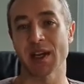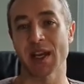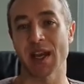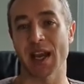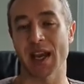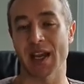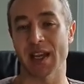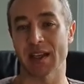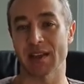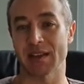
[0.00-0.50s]

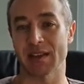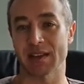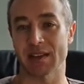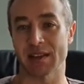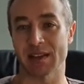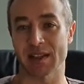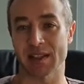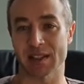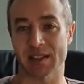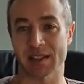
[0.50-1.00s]
and
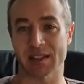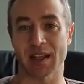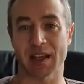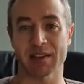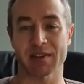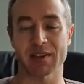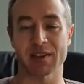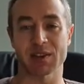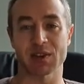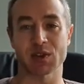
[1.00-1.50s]
there's
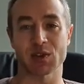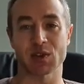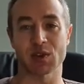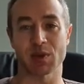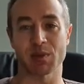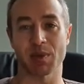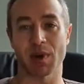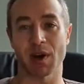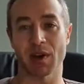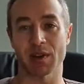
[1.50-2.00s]
nothing to do
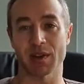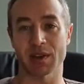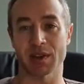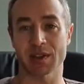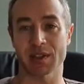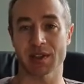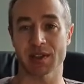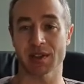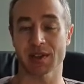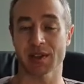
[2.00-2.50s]
about
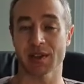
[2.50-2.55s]
this.